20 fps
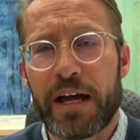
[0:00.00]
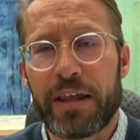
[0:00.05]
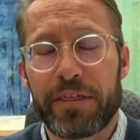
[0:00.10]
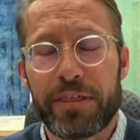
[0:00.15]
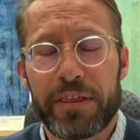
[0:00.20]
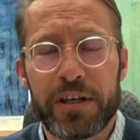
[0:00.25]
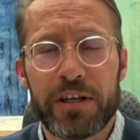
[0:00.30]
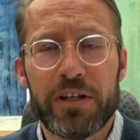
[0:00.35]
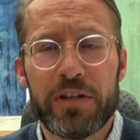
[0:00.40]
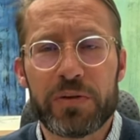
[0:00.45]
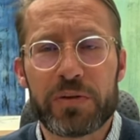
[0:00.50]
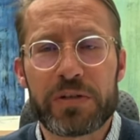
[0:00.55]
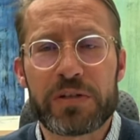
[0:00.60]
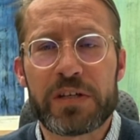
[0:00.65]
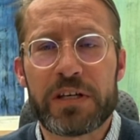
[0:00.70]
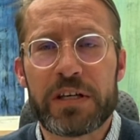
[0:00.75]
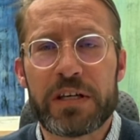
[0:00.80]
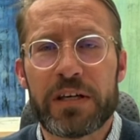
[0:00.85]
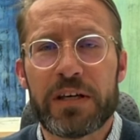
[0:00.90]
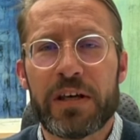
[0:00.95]
I think you
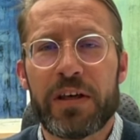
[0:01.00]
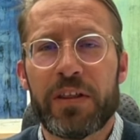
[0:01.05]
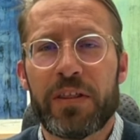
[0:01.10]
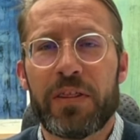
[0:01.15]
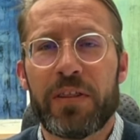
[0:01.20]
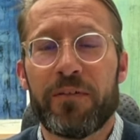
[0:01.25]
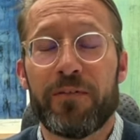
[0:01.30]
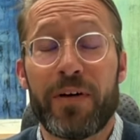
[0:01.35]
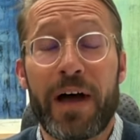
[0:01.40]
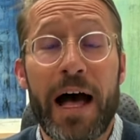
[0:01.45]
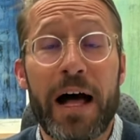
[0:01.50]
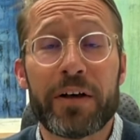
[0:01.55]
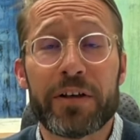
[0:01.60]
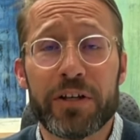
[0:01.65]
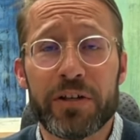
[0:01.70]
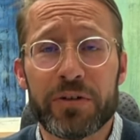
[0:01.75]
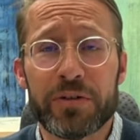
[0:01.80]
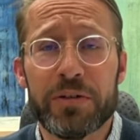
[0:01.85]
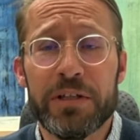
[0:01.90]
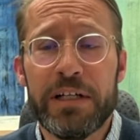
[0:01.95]
see the
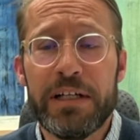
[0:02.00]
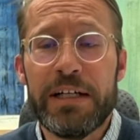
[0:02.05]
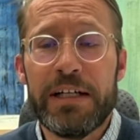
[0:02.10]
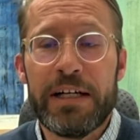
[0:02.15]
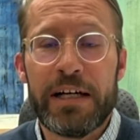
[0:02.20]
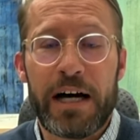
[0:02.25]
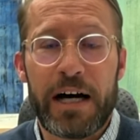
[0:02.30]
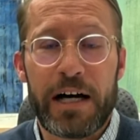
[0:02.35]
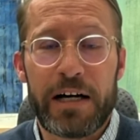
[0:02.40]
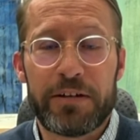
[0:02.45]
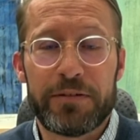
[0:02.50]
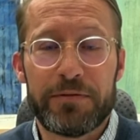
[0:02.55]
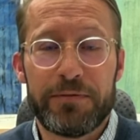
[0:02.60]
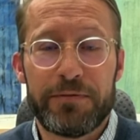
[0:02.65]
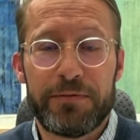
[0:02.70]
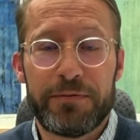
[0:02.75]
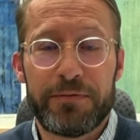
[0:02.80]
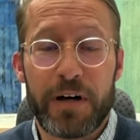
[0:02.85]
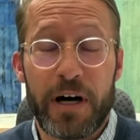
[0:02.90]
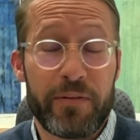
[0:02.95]
value
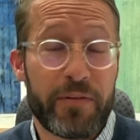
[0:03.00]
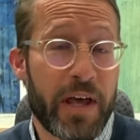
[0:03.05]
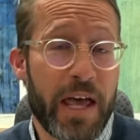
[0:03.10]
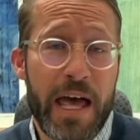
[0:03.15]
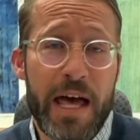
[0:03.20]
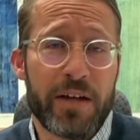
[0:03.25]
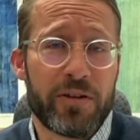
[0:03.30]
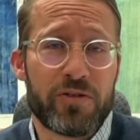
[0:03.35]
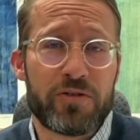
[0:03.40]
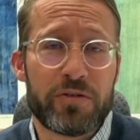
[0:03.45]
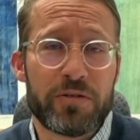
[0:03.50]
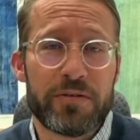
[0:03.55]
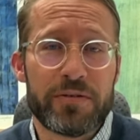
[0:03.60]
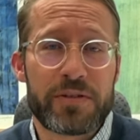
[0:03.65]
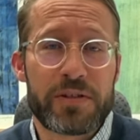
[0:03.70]
of, of a hedge.